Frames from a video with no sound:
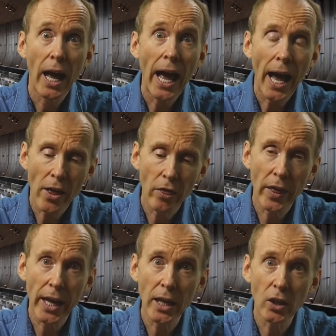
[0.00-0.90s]
And
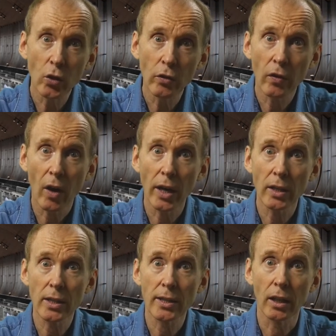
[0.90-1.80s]
then you find
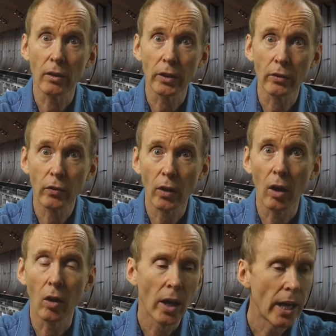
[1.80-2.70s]
yourself in
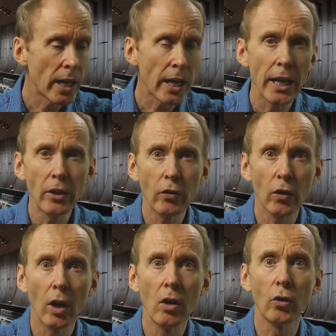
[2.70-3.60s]
flow. In
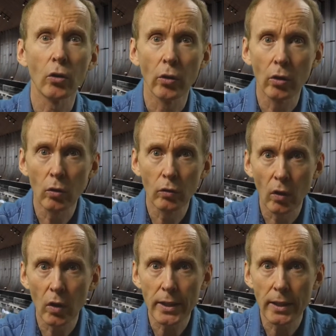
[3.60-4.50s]
flow, the critical
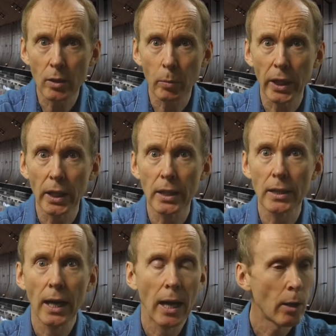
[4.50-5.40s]
voice
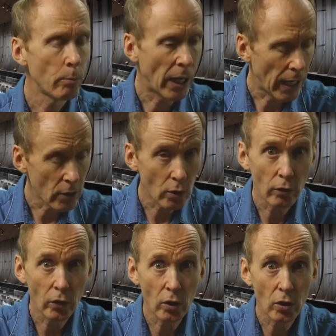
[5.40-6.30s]
disappears, past and
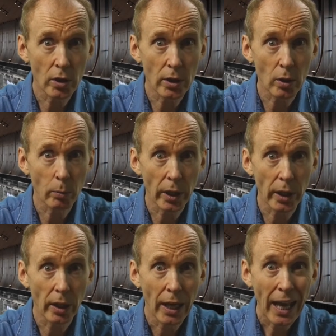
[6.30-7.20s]
future
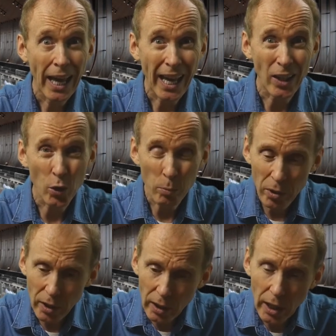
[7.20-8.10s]
disappear, and you're
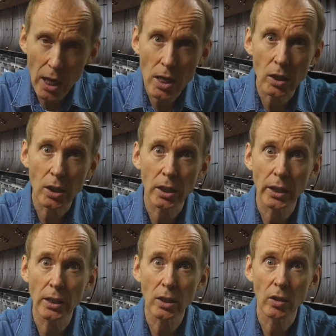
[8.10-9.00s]
plunged
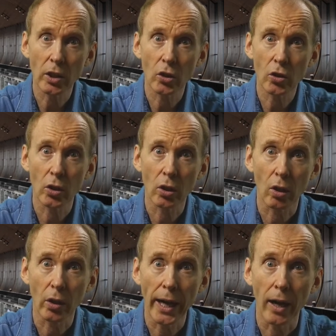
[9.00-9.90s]
into the
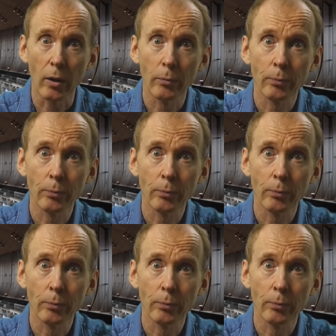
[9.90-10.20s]
eternal now.